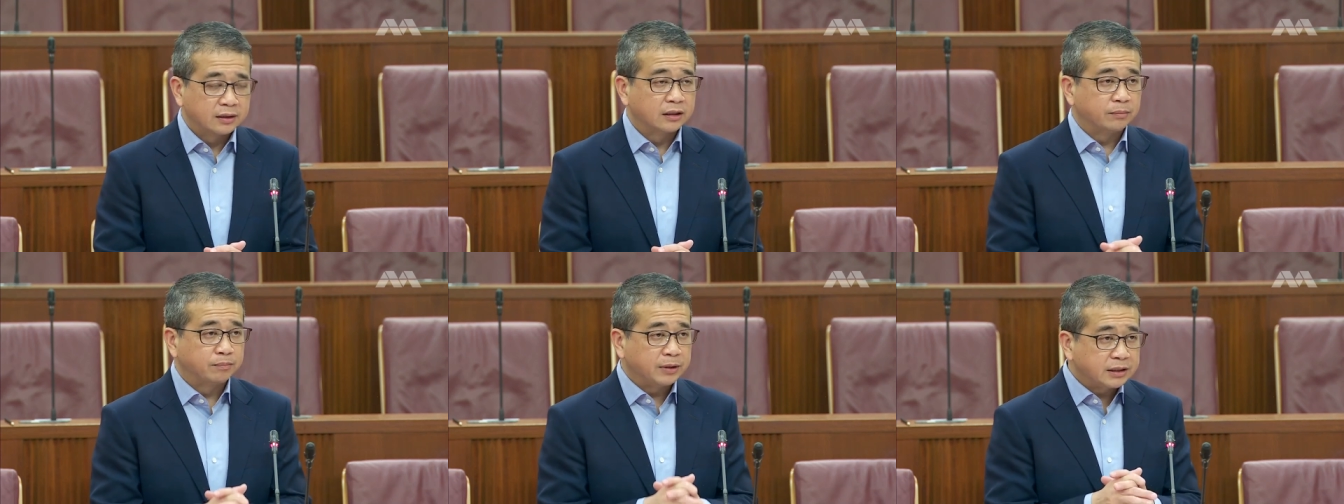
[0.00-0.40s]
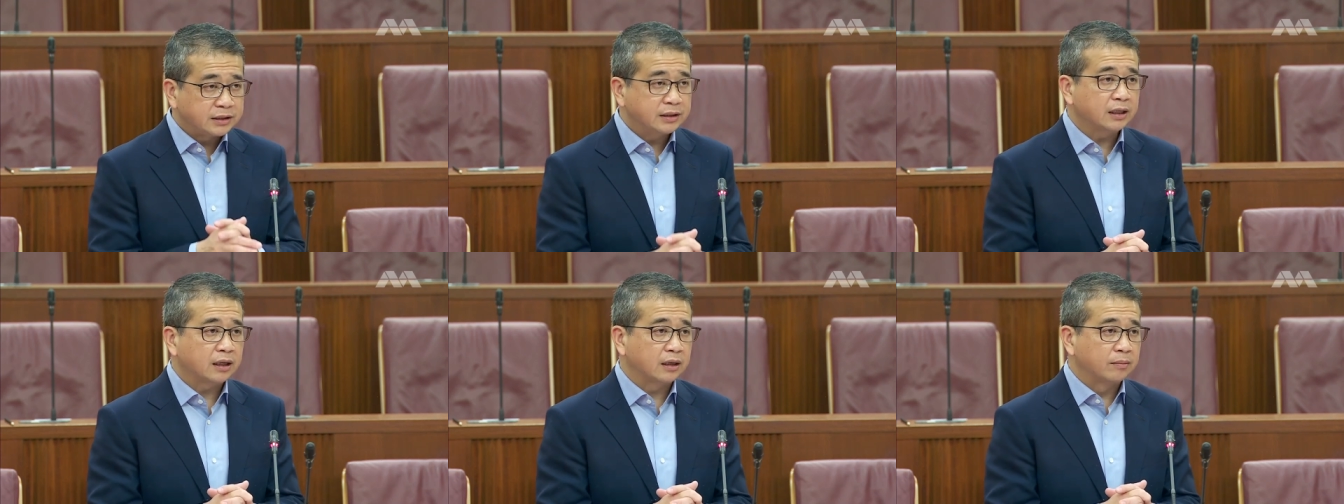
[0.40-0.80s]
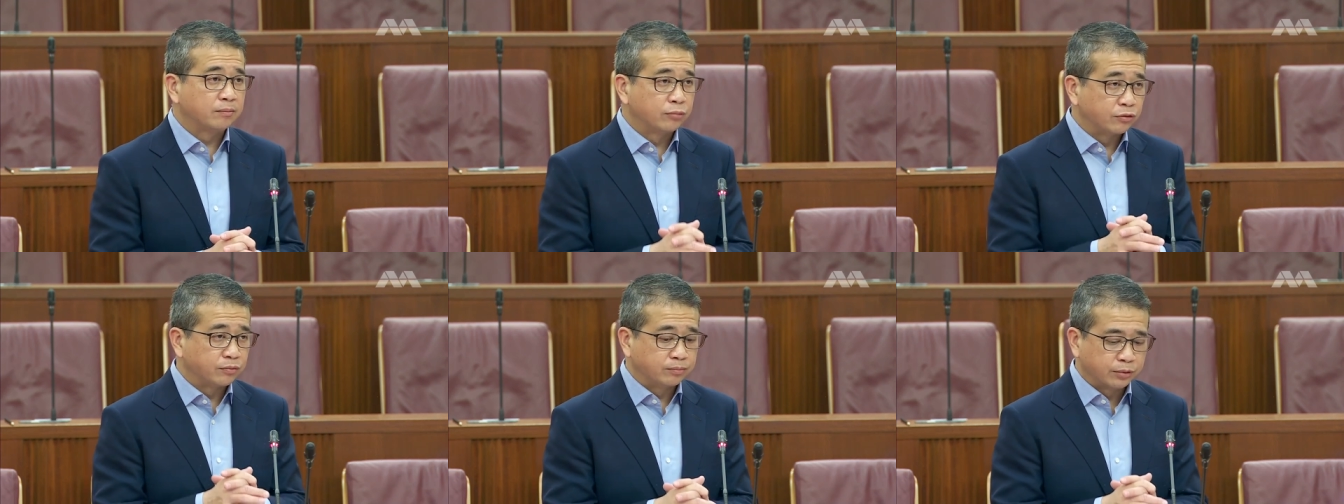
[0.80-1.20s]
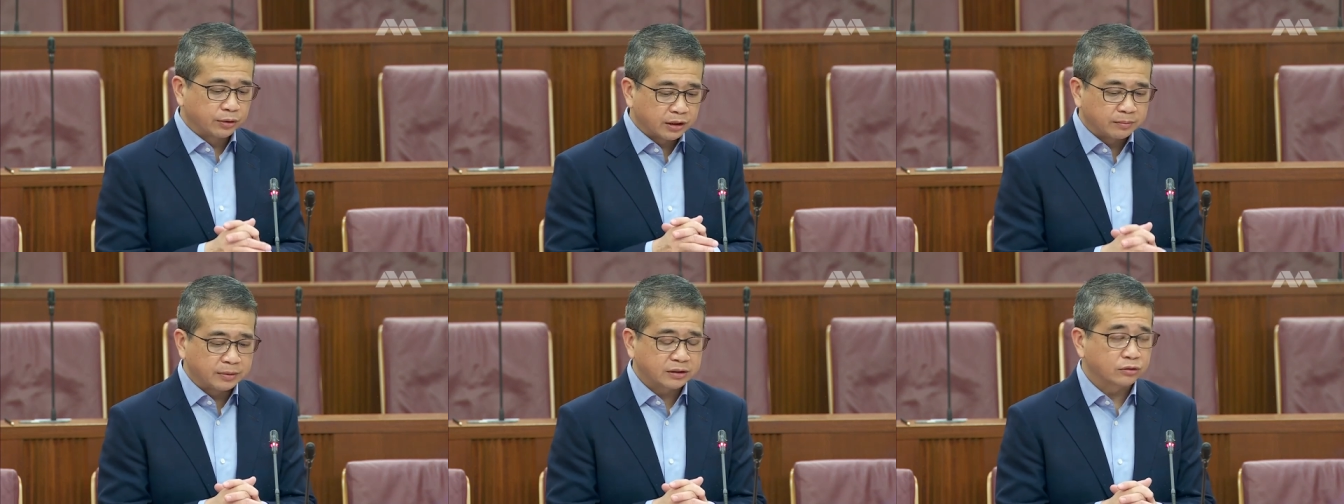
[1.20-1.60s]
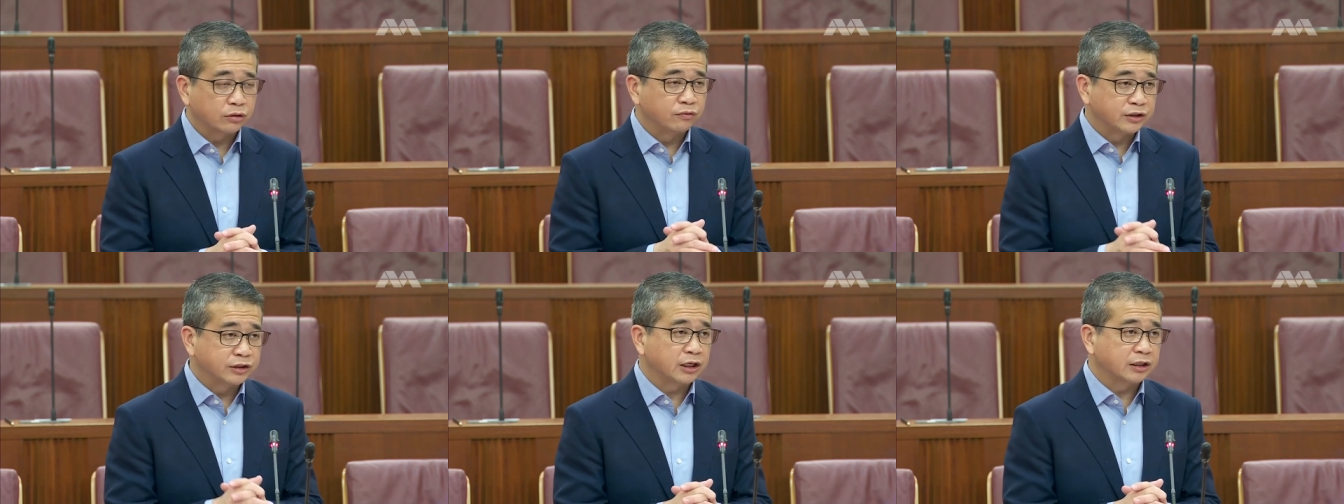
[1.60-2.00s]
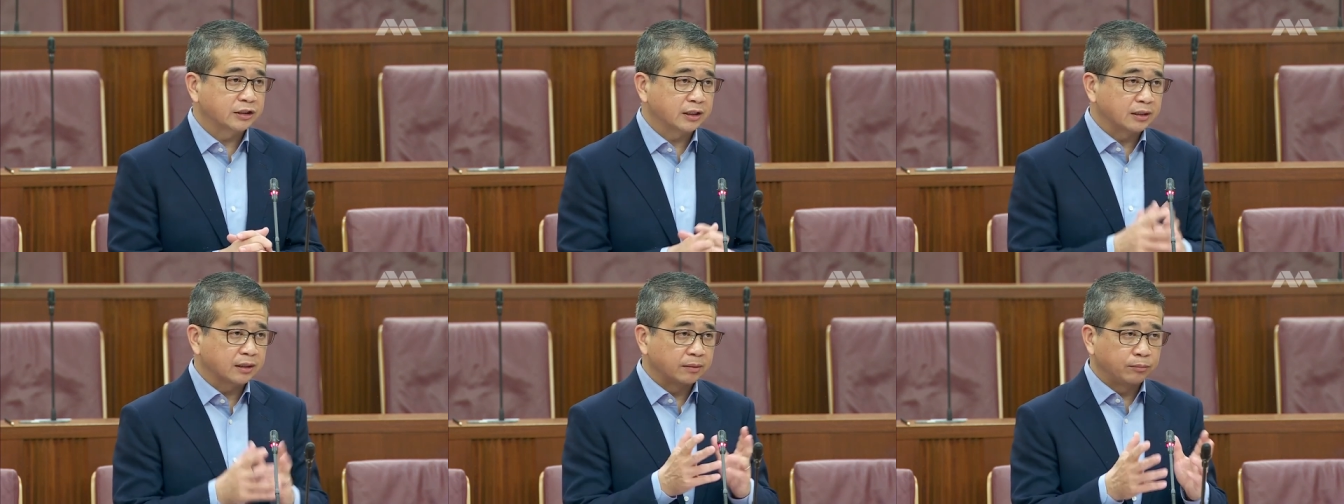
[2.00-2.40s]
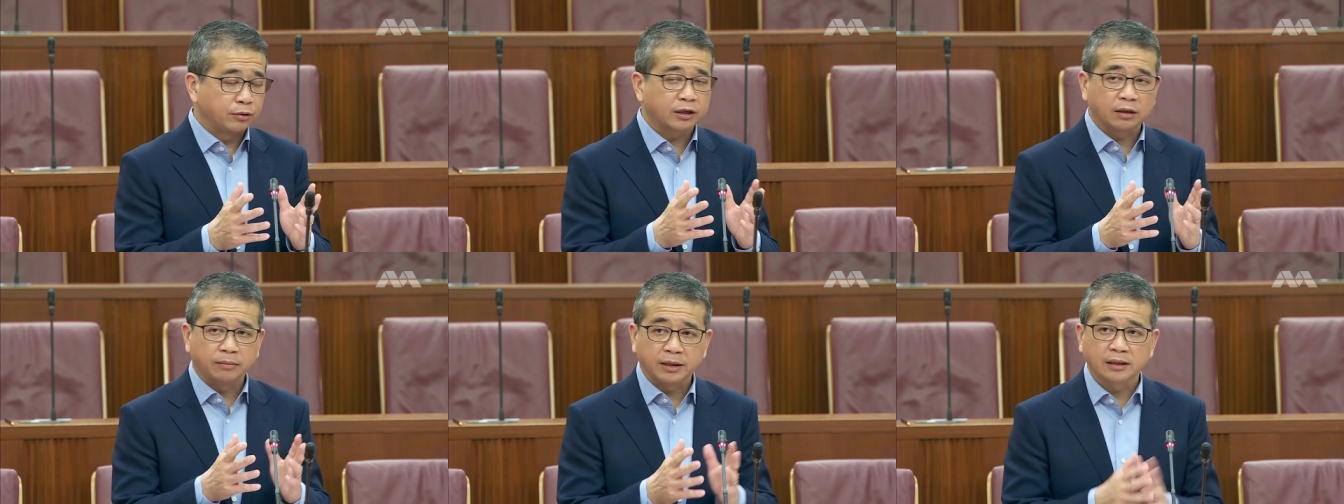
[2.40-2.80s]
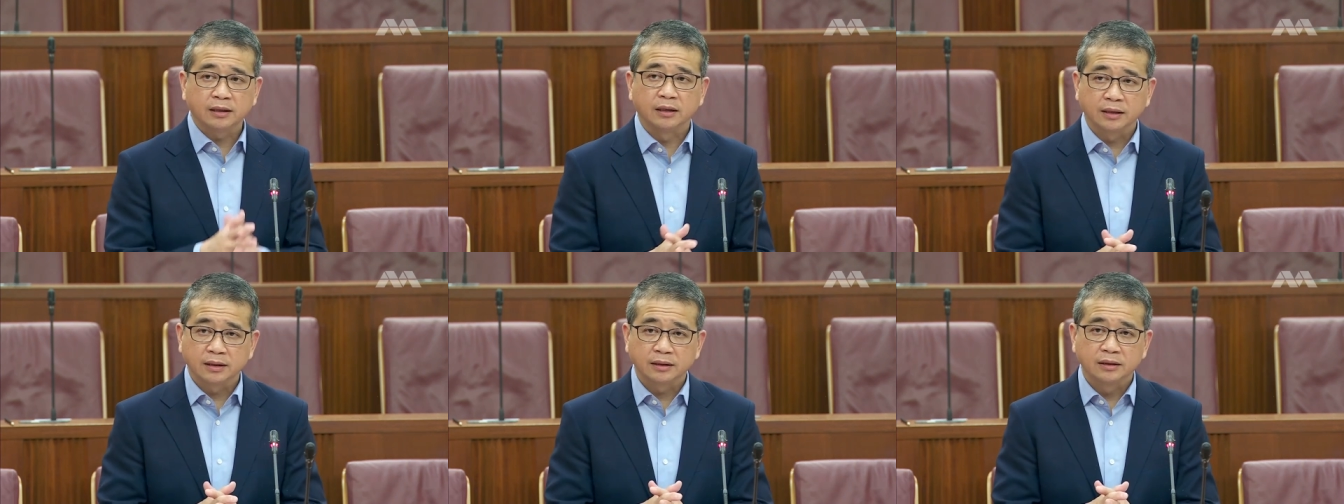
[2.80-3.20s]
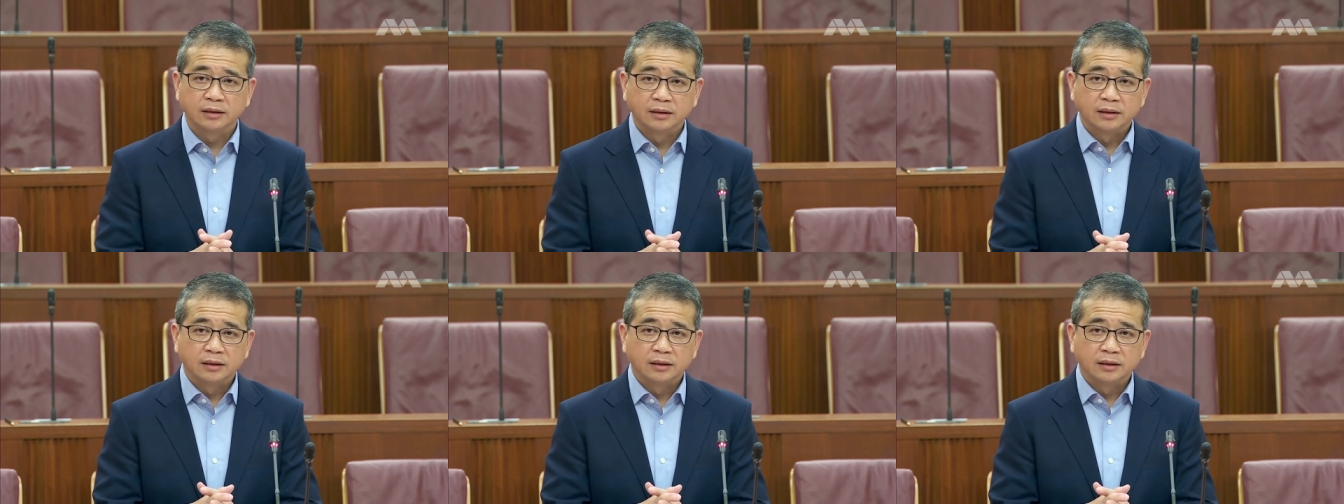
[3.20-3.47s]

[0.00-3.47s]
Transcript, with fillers: the PCR pro prohibits overcharging, a point I made earlier,